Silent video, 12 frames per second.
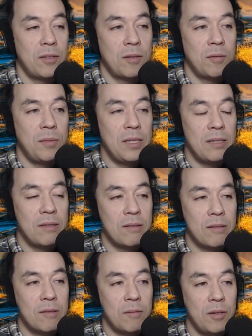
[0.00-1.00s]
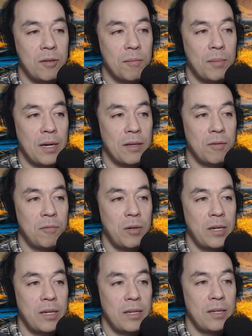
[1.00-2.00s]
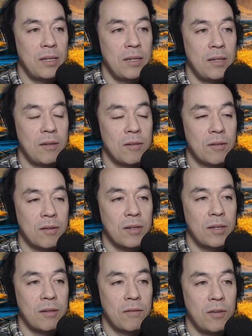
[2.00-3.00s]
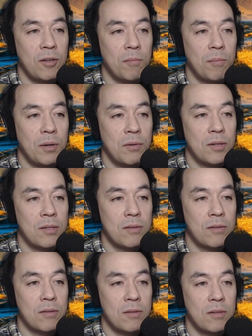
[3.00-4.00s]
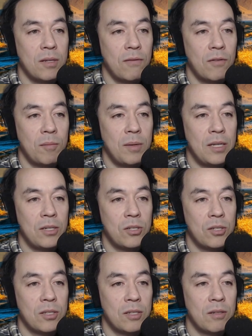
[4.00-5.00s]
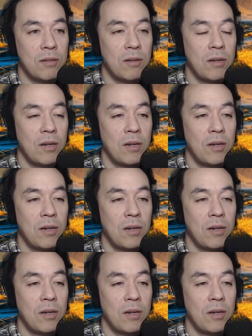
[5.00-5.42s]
means, by the way, or kind of, bonus information.